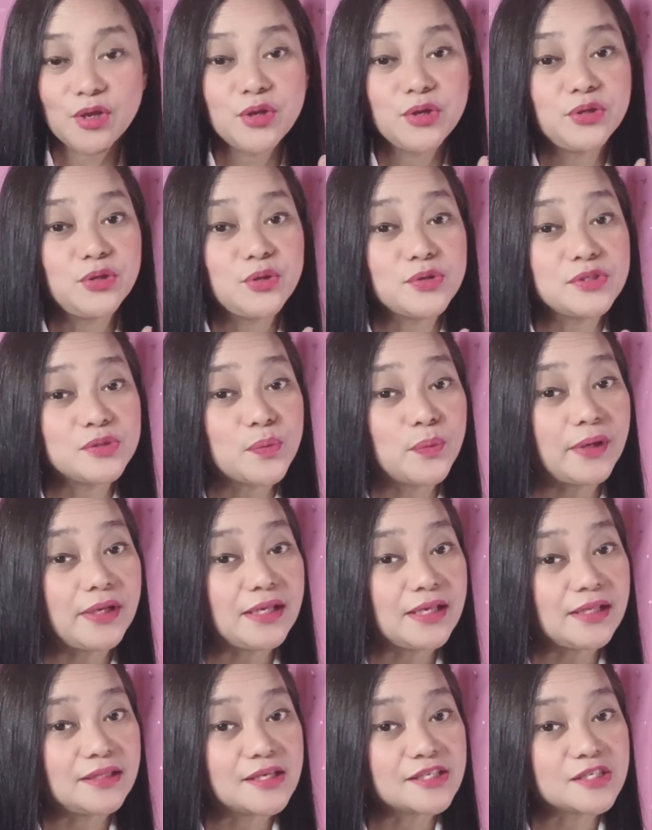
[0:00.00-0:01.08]
Usually,
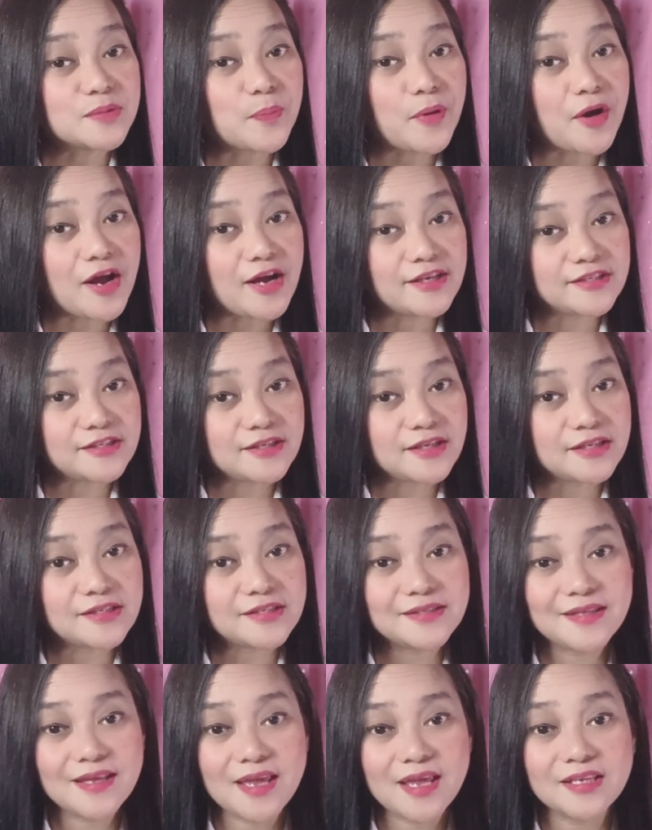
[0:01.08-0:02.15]
this process
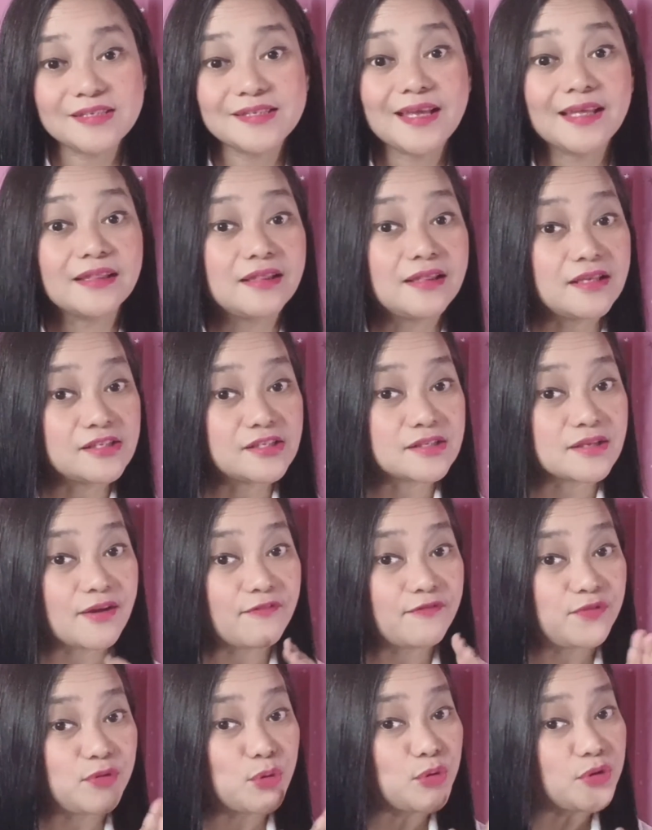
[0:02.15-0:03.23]
takes at least a
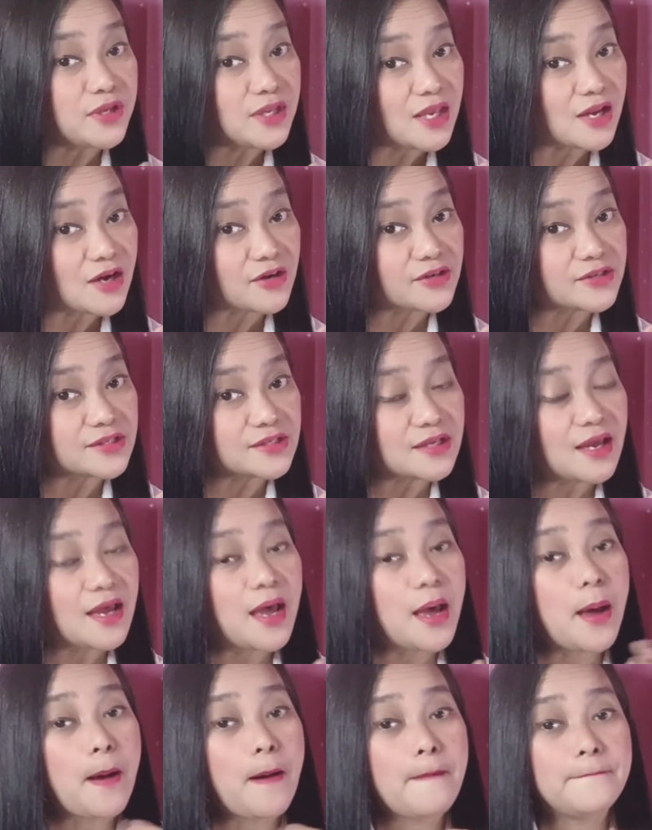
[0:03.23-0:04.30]
few years,
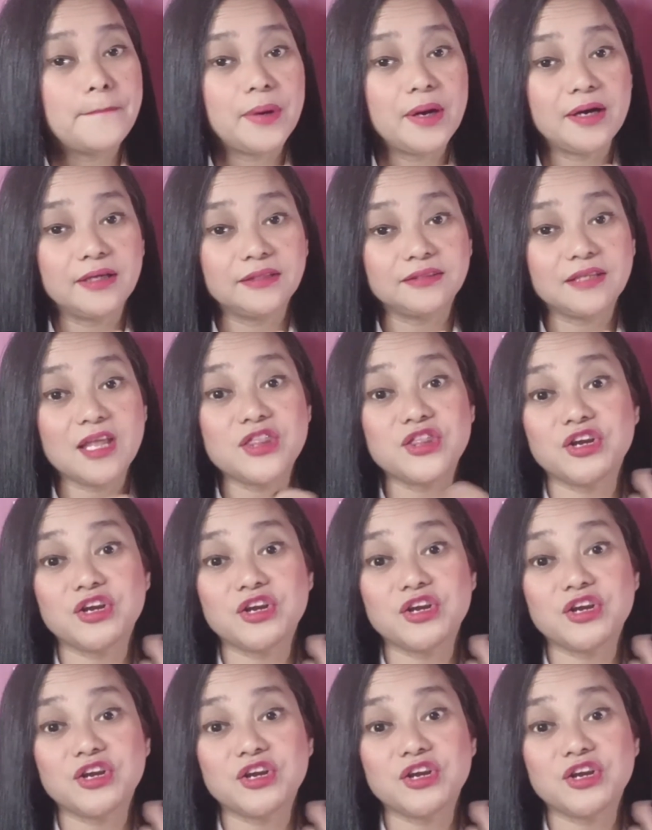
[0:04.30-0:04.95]
but there